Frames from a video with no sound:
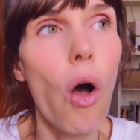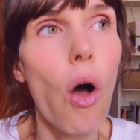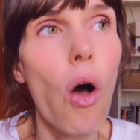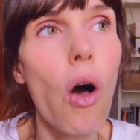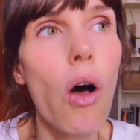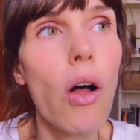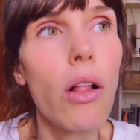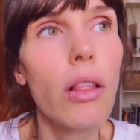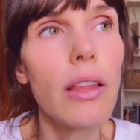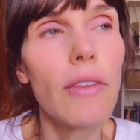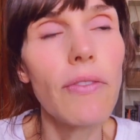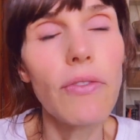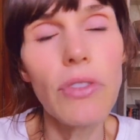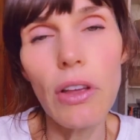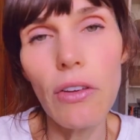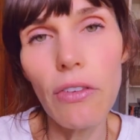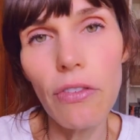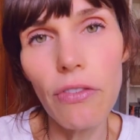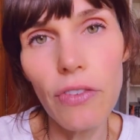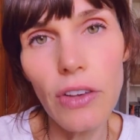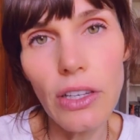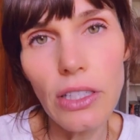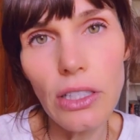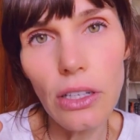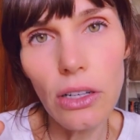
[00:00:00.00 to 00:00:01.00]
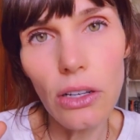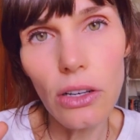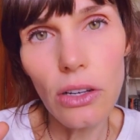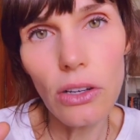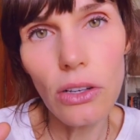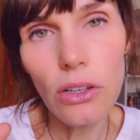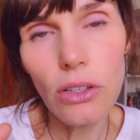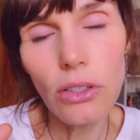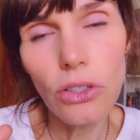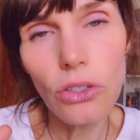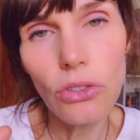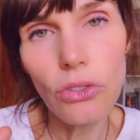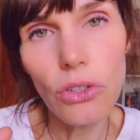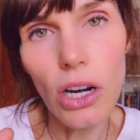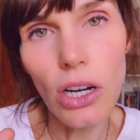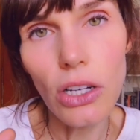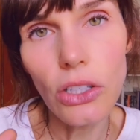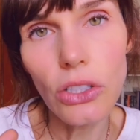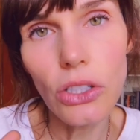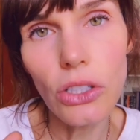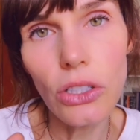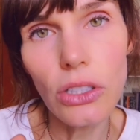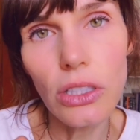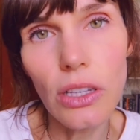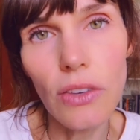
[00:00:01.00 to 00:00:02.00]
all of the physical
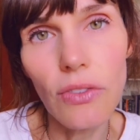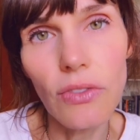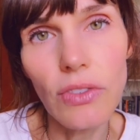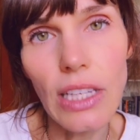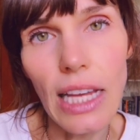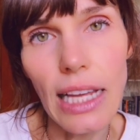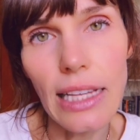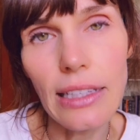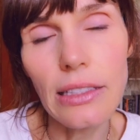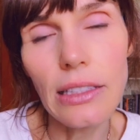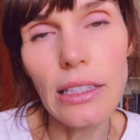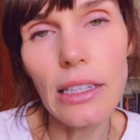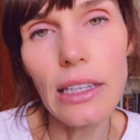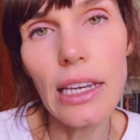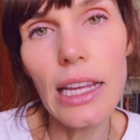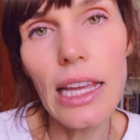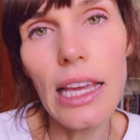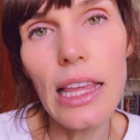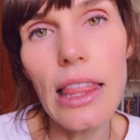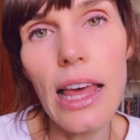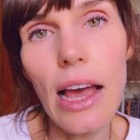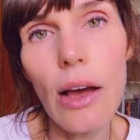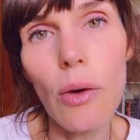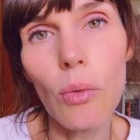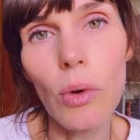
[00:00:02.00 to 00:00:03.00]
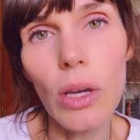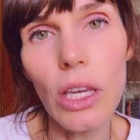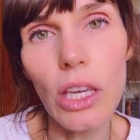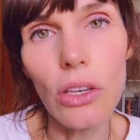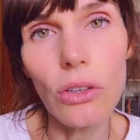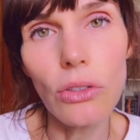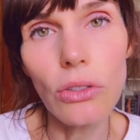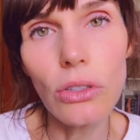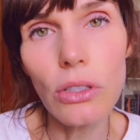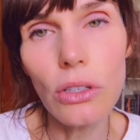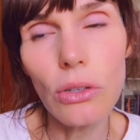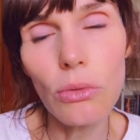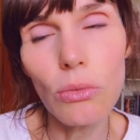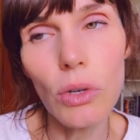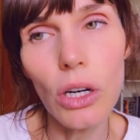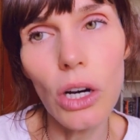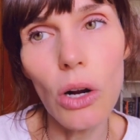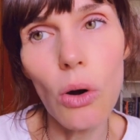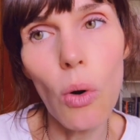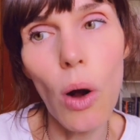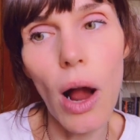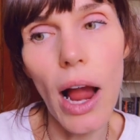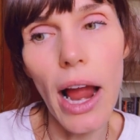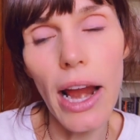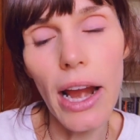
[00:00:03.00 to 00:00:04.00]
structures of density that we used to
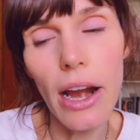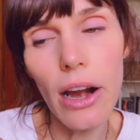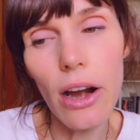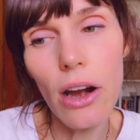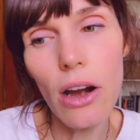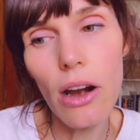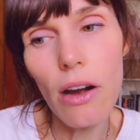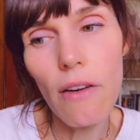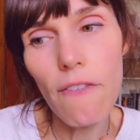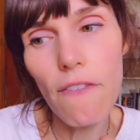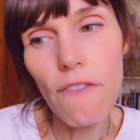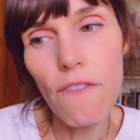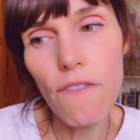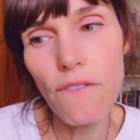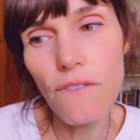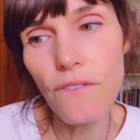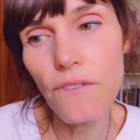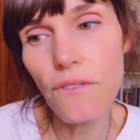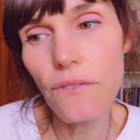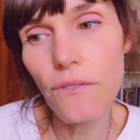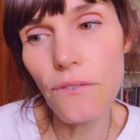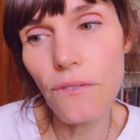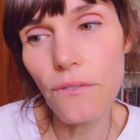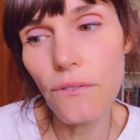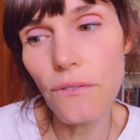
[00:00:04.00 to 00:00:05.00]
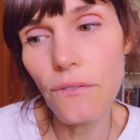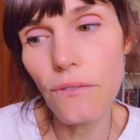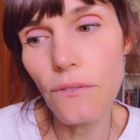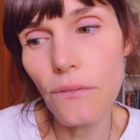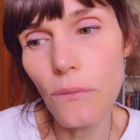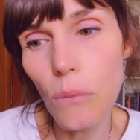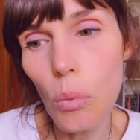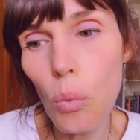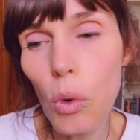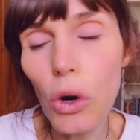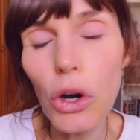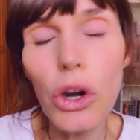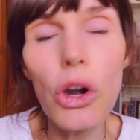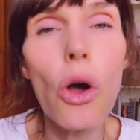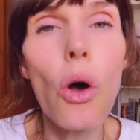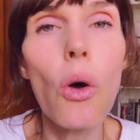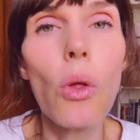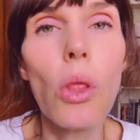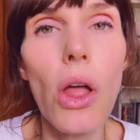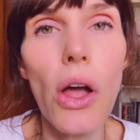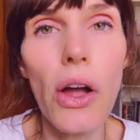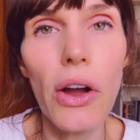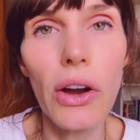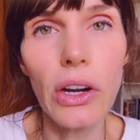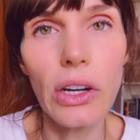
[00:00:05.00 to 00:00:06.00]
require were
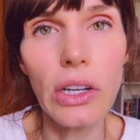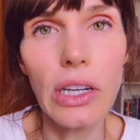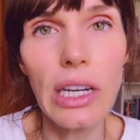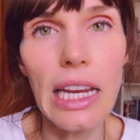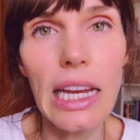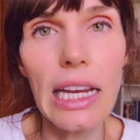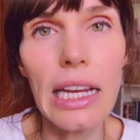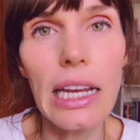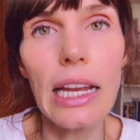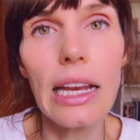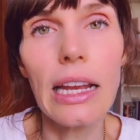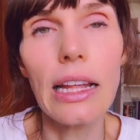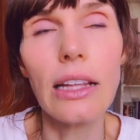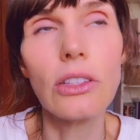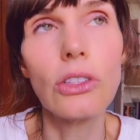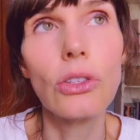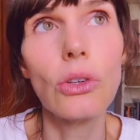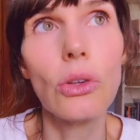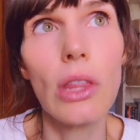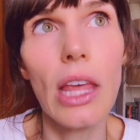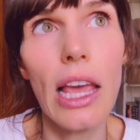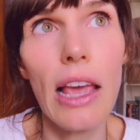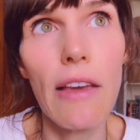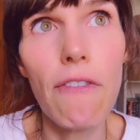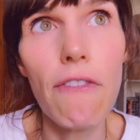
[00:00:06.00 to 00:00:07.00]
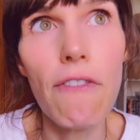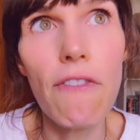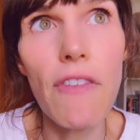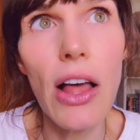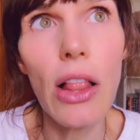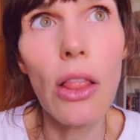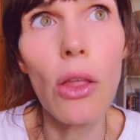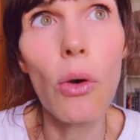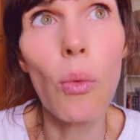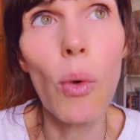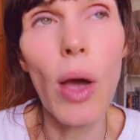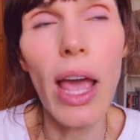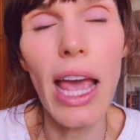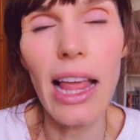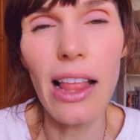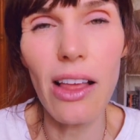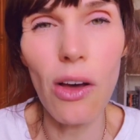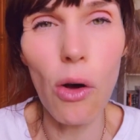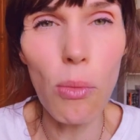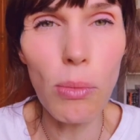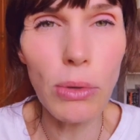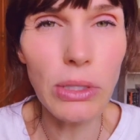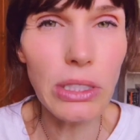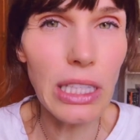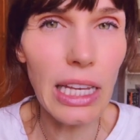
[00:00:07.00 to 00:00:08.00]
no longer needed. And so they fell away,
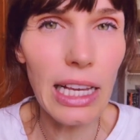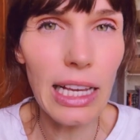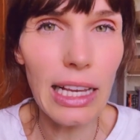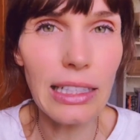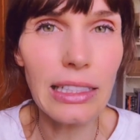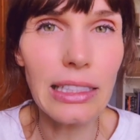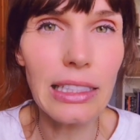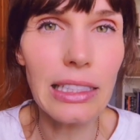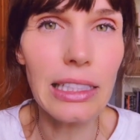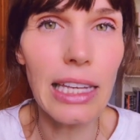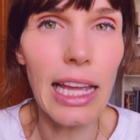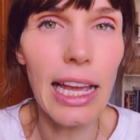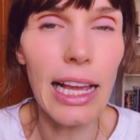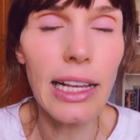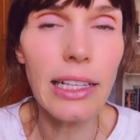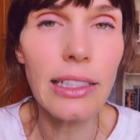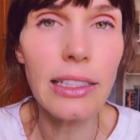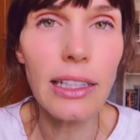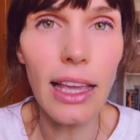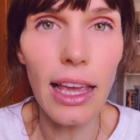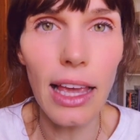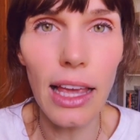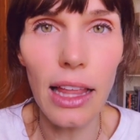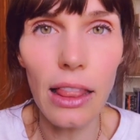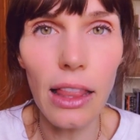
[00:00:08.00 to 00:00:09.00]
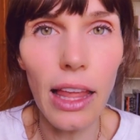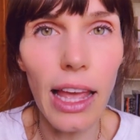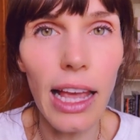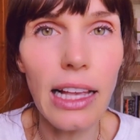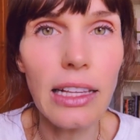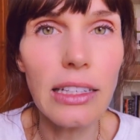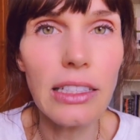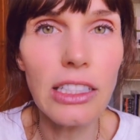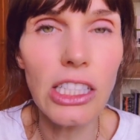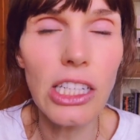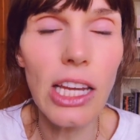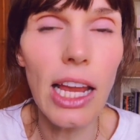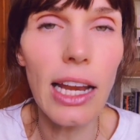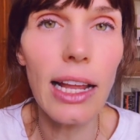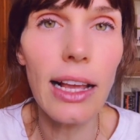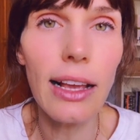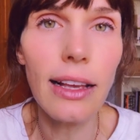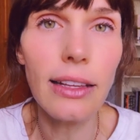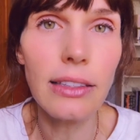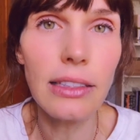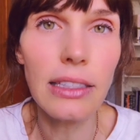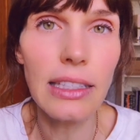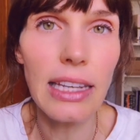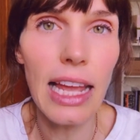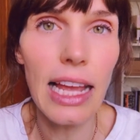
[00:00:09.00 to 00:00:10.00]
almost like a snake skin, like
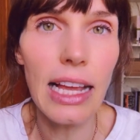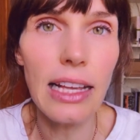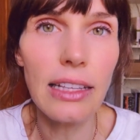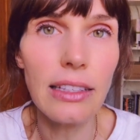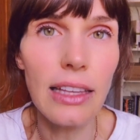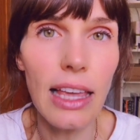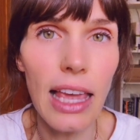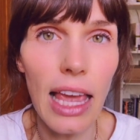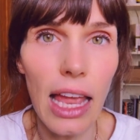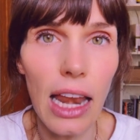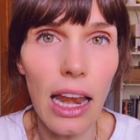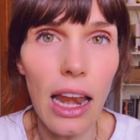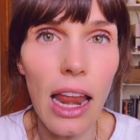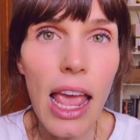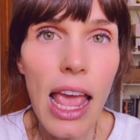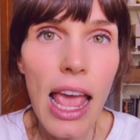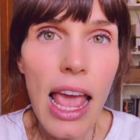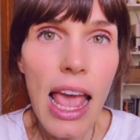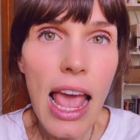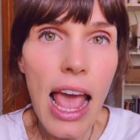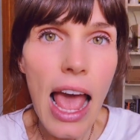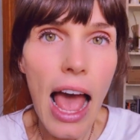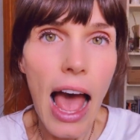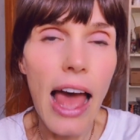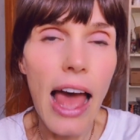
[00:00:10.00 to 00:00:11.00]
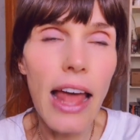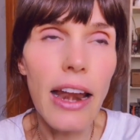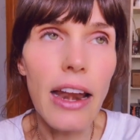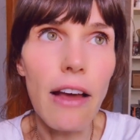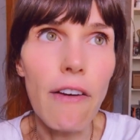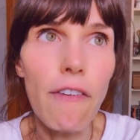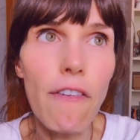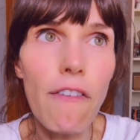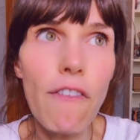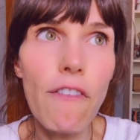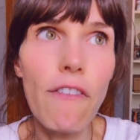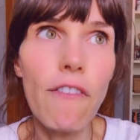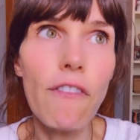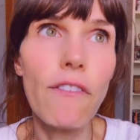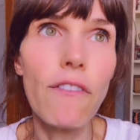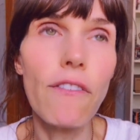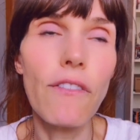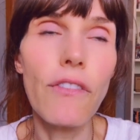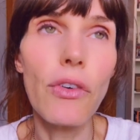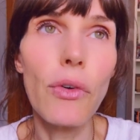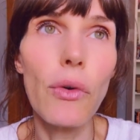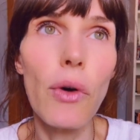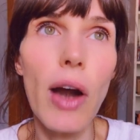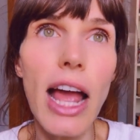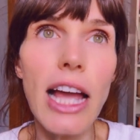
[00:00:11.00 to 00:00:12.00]
shedding a snake skin, and a
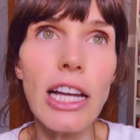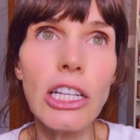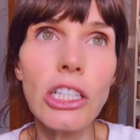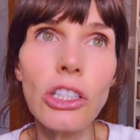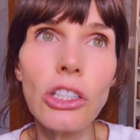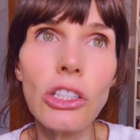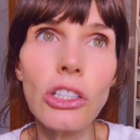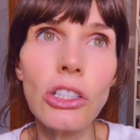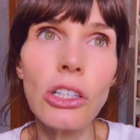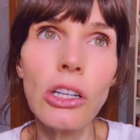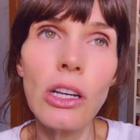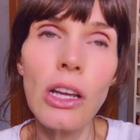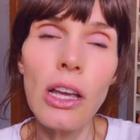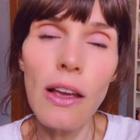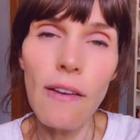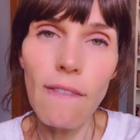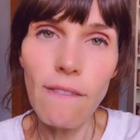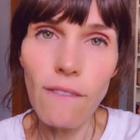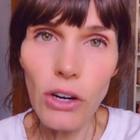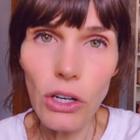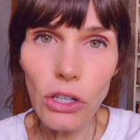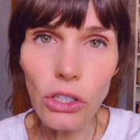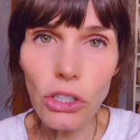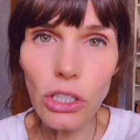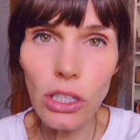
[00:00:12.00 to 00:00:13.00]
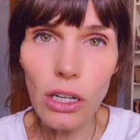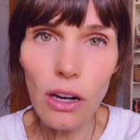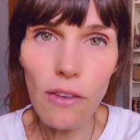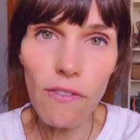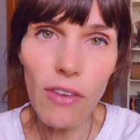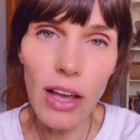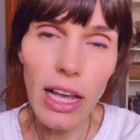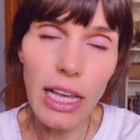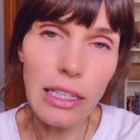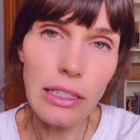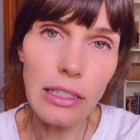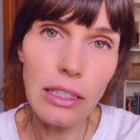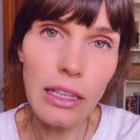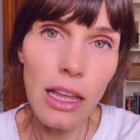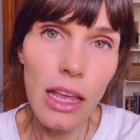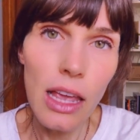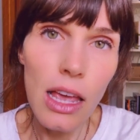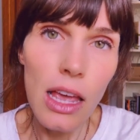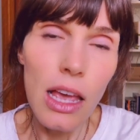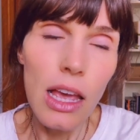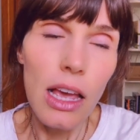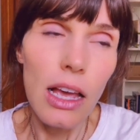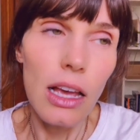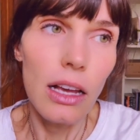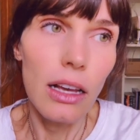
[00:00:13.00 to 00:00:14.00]
fresh version of us
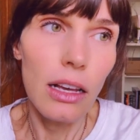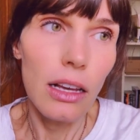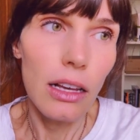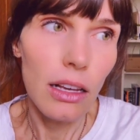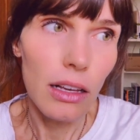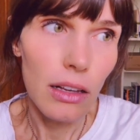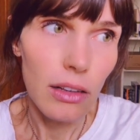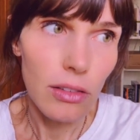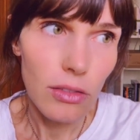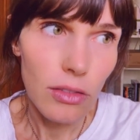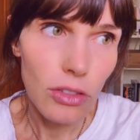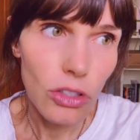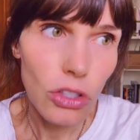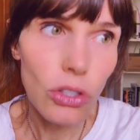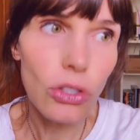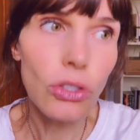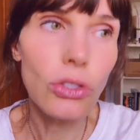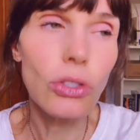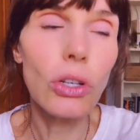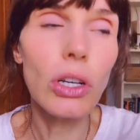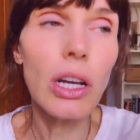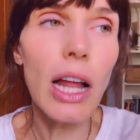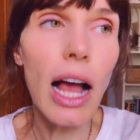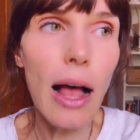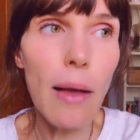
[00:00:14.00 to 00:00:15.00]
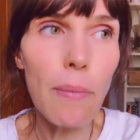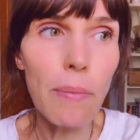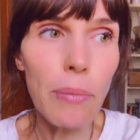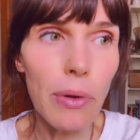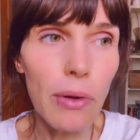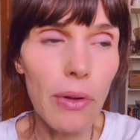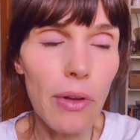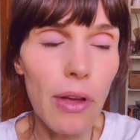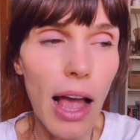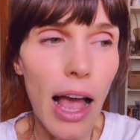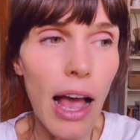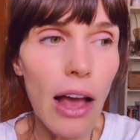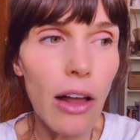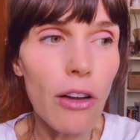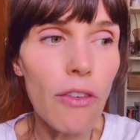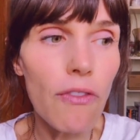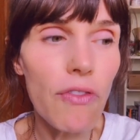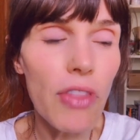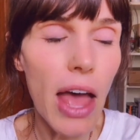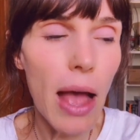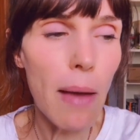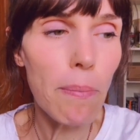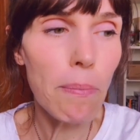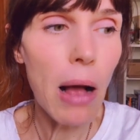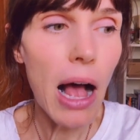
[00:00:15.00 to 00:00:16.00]
stood up out
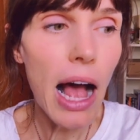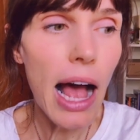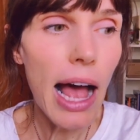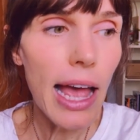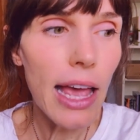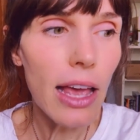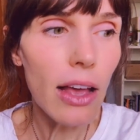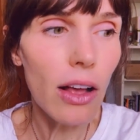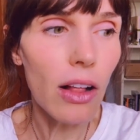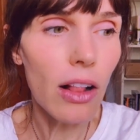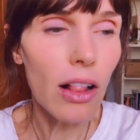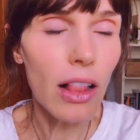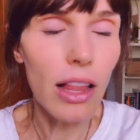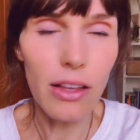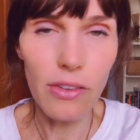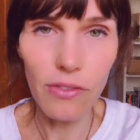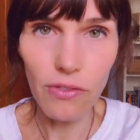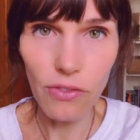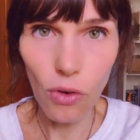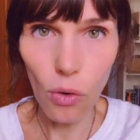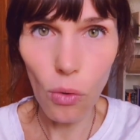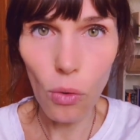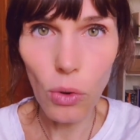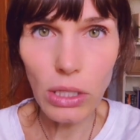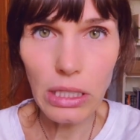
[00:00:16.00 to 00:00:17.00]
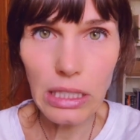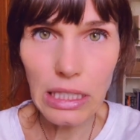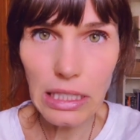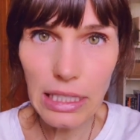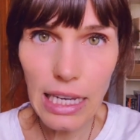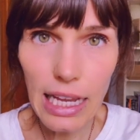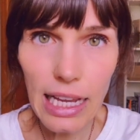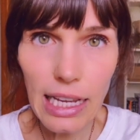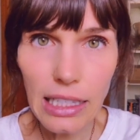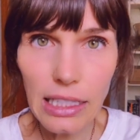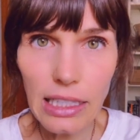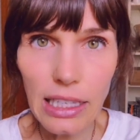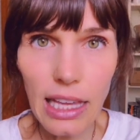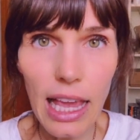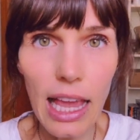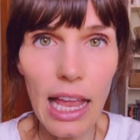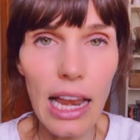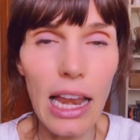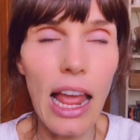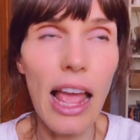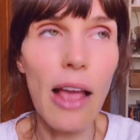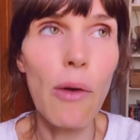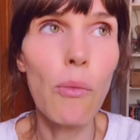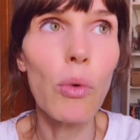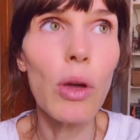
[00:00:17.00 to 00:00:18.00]
of that pile of old snake
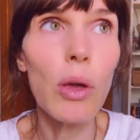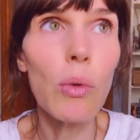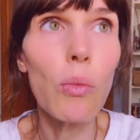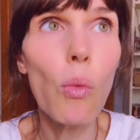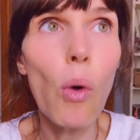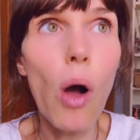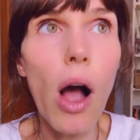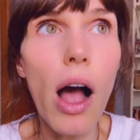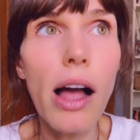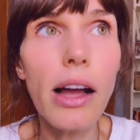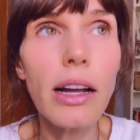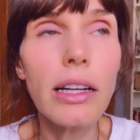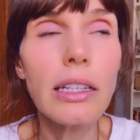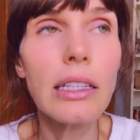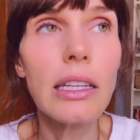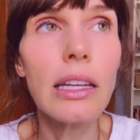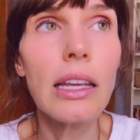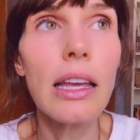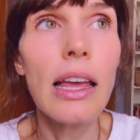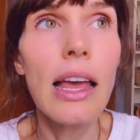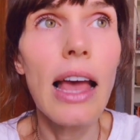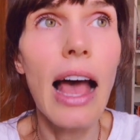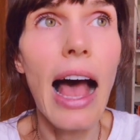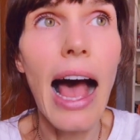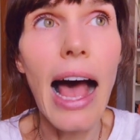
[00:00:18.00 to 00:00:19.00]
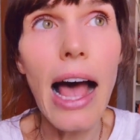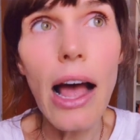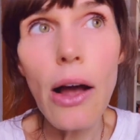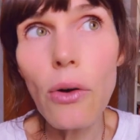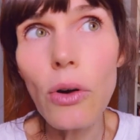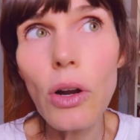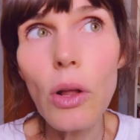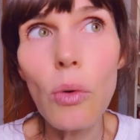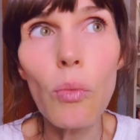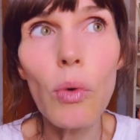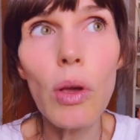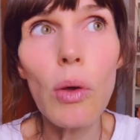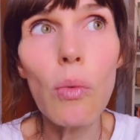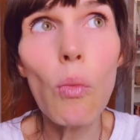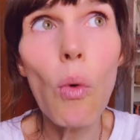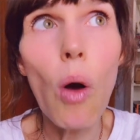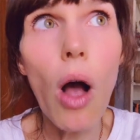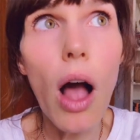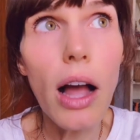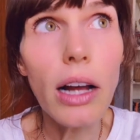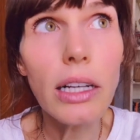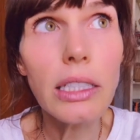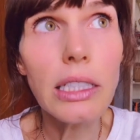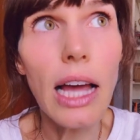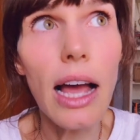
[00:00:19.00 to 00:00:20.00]
skin, and we walked out, and we
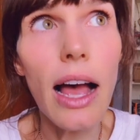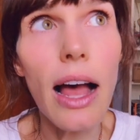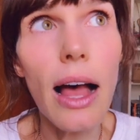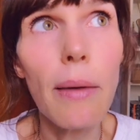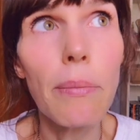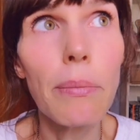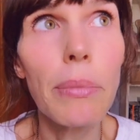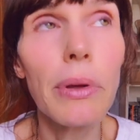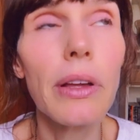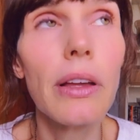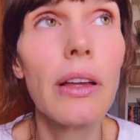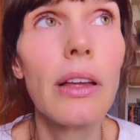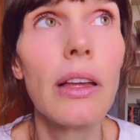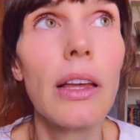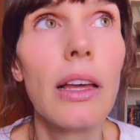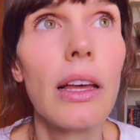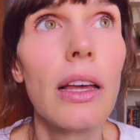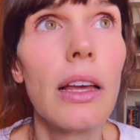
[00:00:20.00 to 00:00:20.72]
walked up